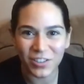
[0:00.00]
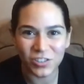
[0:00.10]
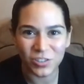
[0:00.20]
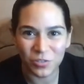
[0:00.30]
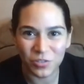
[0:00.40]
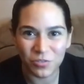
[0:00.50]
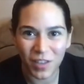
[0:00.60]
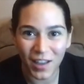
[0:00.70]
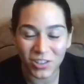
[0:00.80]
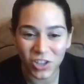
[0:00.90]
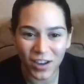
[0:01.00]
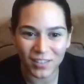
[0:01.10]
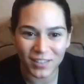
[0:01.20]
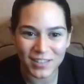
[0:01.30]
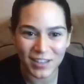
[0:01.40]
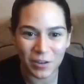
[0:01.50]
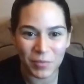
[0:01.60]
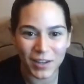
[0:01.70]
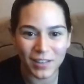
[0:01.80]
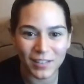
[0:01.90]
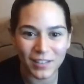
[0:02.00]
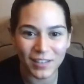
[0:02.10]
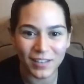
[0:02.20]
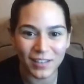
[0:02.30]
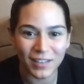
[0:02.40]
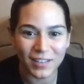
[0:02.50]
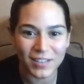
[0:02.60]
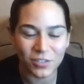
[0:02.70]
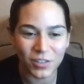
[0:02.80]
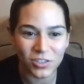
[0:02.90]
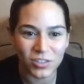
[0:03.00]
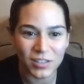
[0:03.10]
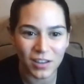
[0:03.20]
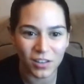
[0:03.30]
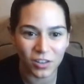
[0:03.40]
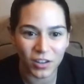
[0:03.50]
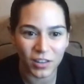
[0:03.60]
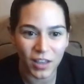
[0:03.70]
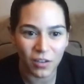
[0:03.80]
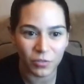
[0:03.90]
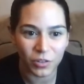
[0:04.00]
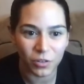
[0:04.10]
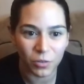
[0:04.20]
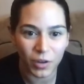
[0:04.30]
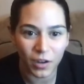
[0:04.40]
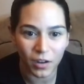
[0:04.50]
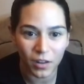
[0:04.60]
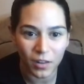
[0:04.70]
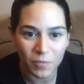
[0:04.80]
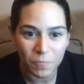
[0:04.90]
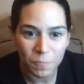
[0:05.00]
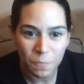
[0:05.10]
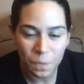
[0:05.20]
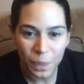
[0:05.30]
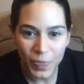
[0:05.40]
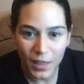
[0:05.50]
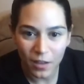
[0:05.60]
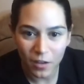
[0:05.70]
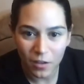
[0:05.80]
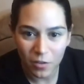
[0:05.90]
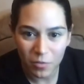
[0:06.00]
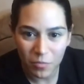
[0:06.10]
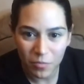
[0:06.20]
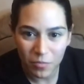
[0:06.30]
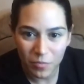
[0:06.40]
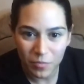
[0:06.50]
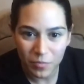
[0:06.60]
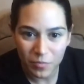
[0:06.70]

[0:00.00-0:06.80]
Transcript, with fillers: I can show you that checklist I made. And so let's just take a look at that real quick. Um,